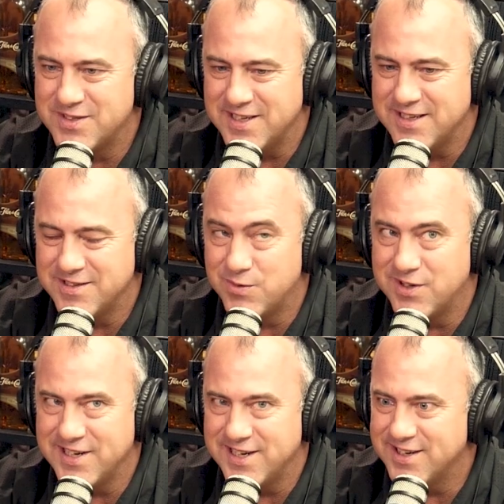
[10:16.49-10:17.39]
see in
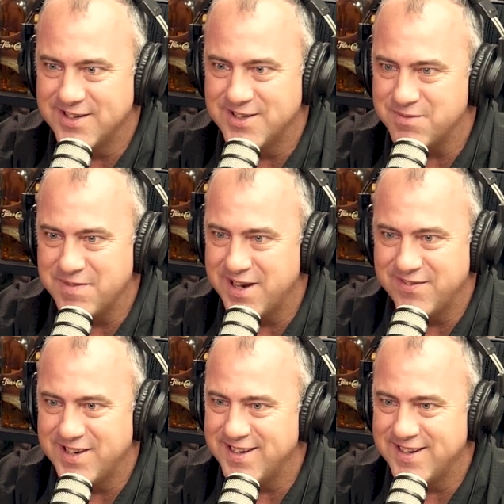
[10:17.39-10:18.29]
20 years,
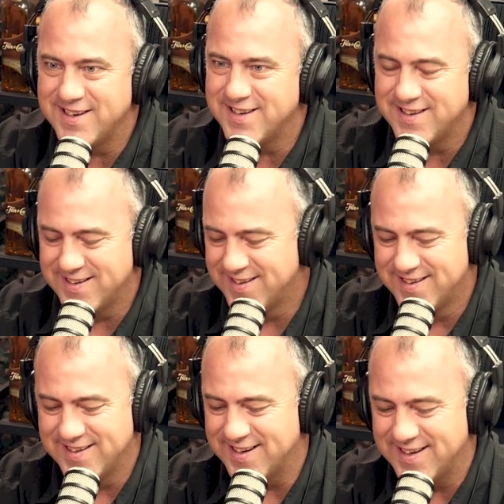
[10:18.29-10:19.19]
maybe.
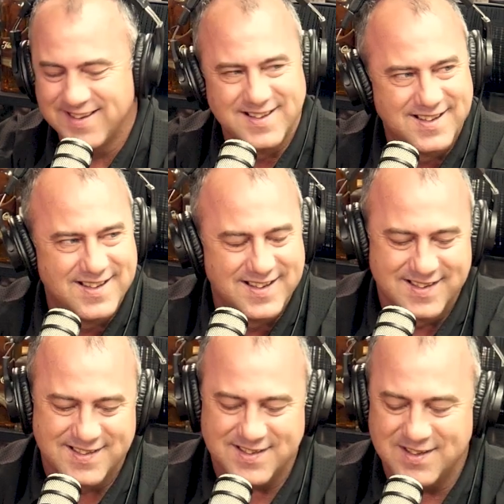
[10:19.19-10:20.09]
Yeah.
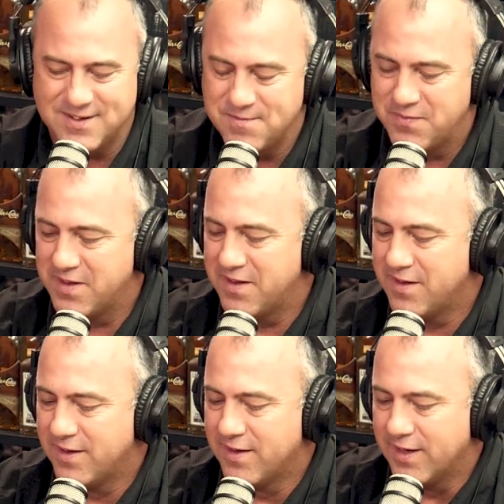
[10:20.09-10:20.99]
So,
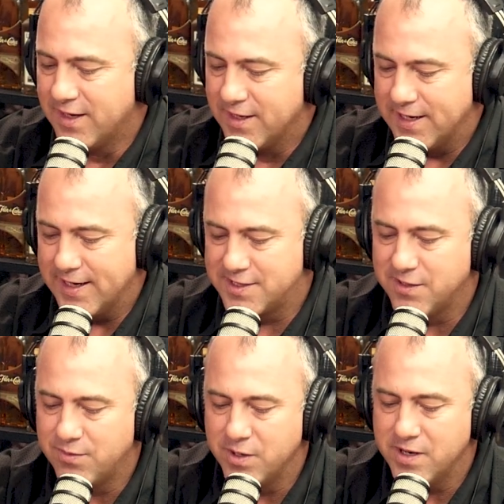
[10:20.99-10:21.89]
yeah.
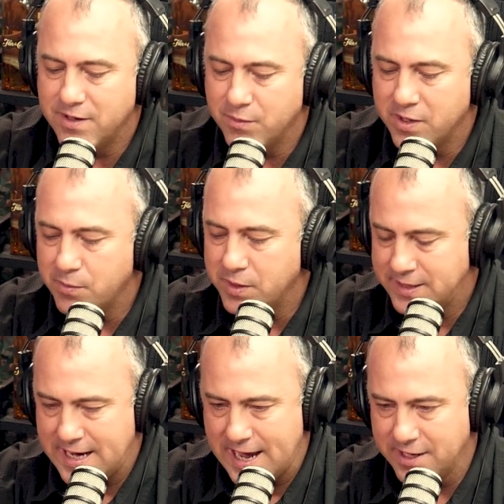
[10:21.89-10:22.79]
So we're in a
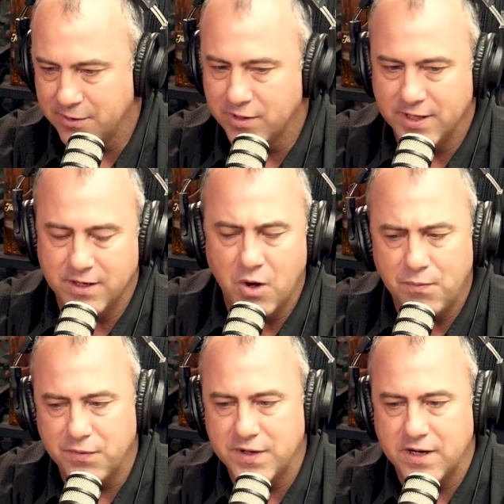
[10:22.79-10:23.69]
weird category, and
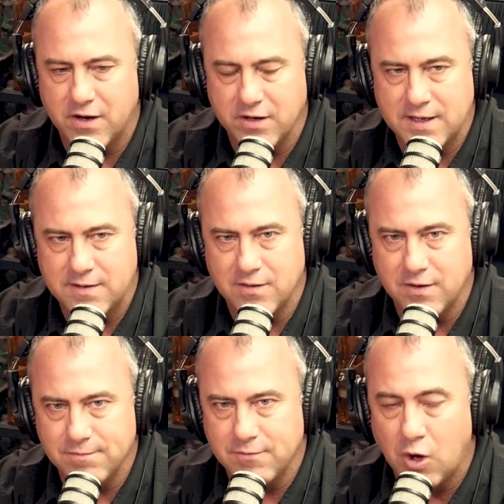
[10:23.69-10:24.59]
hopefully
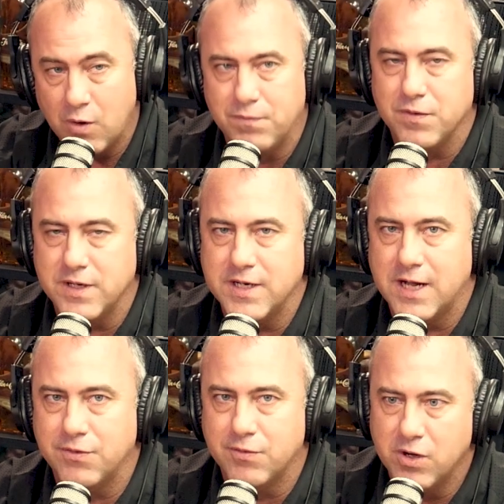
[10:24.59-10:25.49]

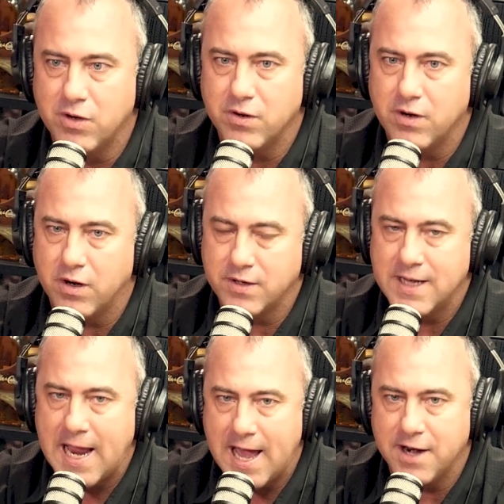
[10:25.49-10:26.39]
down the road, our
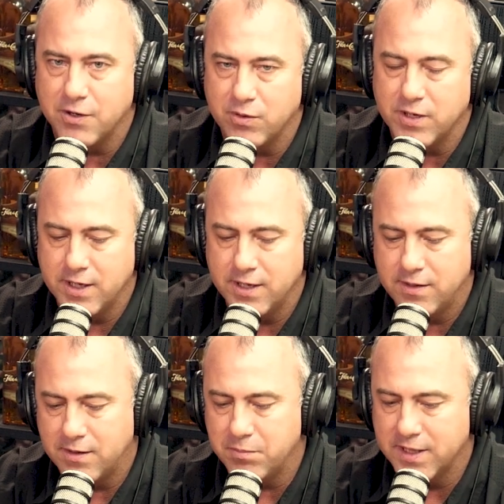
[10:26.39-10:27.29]
category
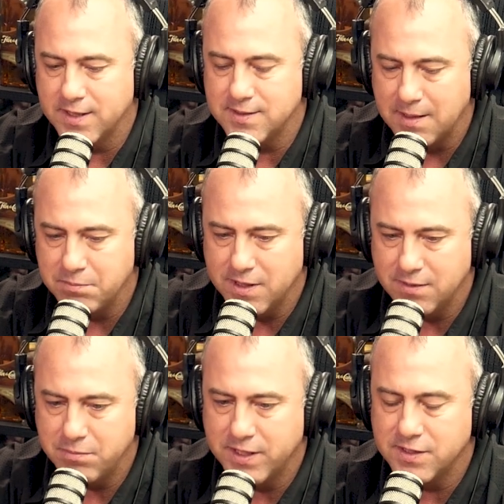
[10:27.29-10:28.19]
can be
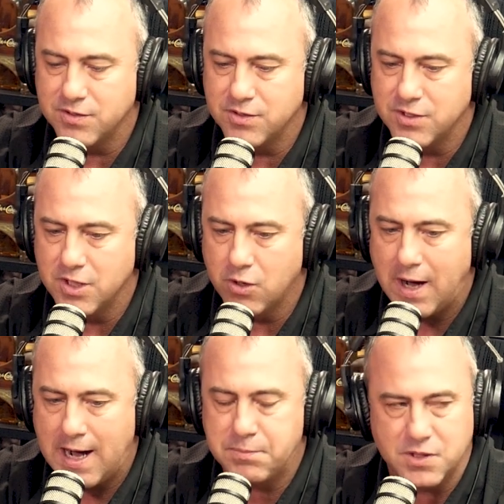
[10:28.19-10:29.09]
exempted because there's no
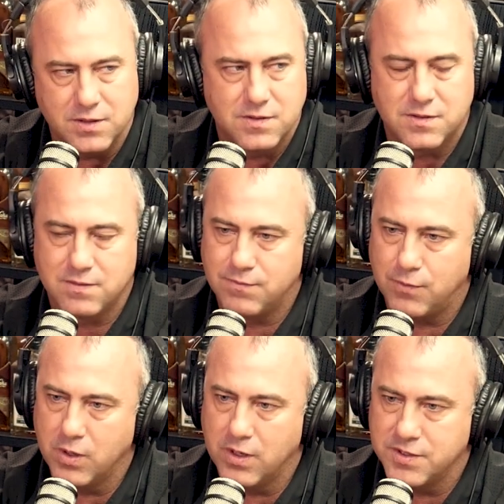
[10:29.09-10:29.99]
options
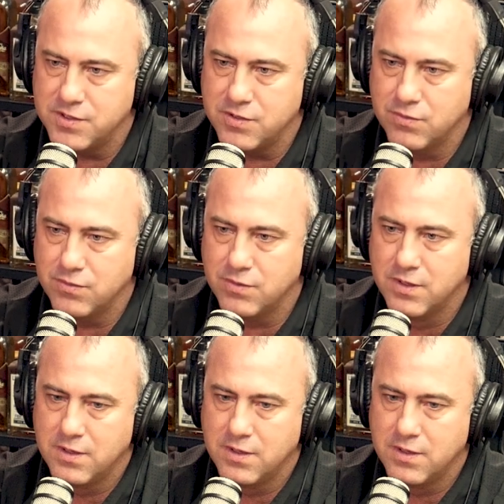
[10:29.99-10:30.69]
for us to